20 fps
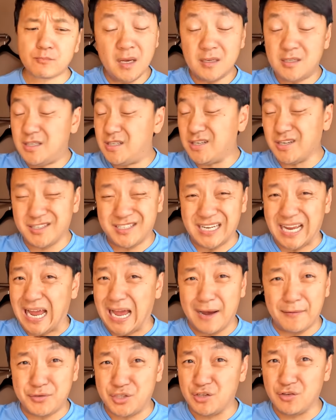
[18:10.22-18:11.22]
It's just
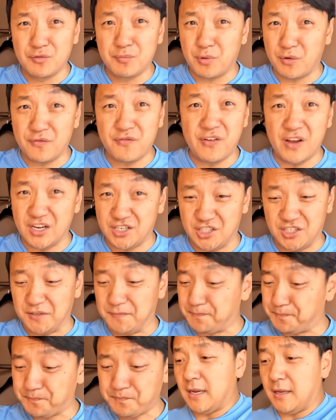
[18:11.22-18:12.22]
absolute
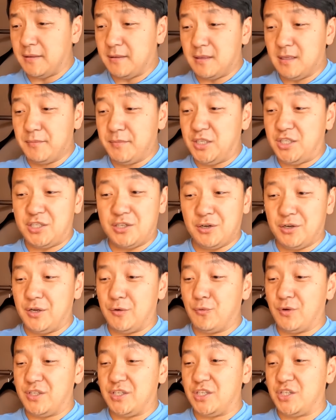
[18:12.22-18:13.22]
perfection. And let me show
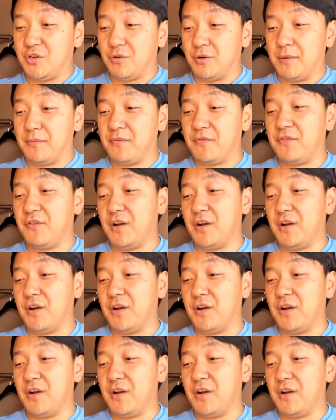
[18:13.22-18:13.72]
you what just showed up in